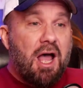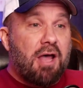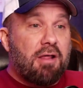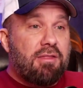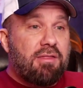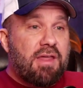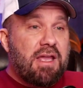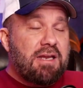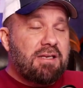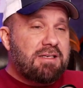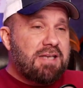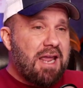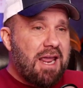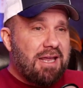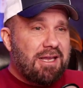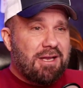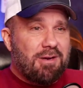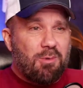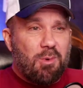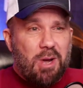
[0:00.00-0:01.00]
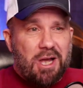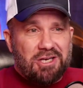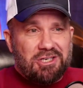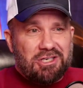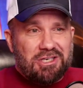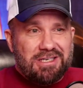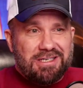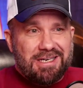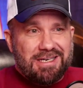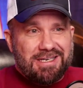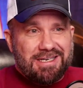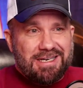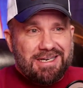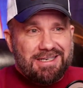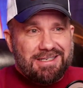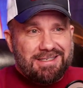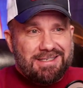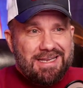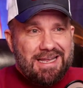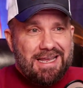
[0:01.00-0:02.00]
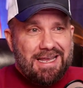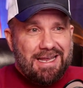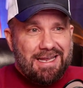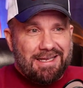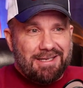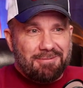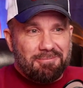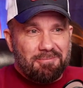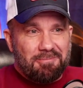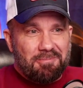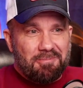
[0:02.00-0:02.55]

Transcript: a think tank in Washington, D.C.